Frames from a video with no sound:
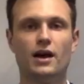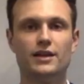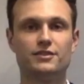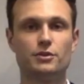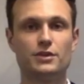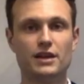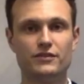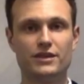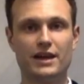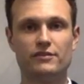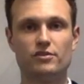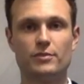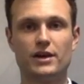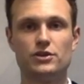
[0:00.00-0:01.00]
And so given
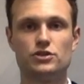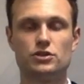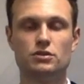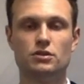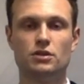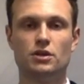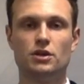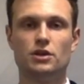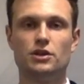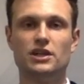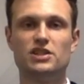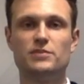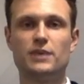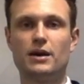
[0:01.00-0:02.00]
that information, you
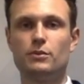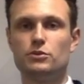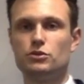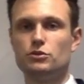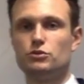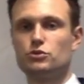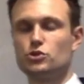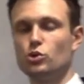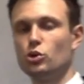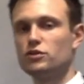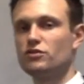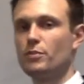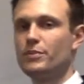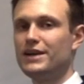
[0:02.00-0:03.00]
need to be able to draw
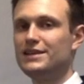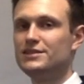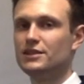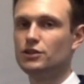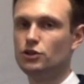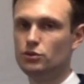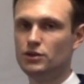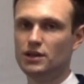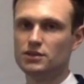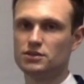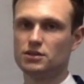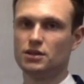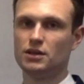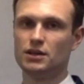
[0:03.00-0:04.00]
the repeating
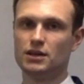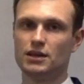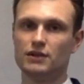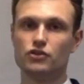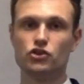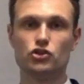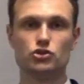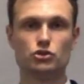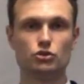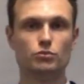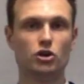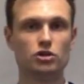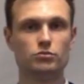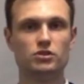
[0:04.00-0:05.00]
unit, given the two
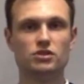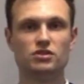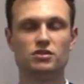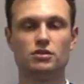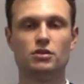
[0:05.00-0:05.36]
monomers,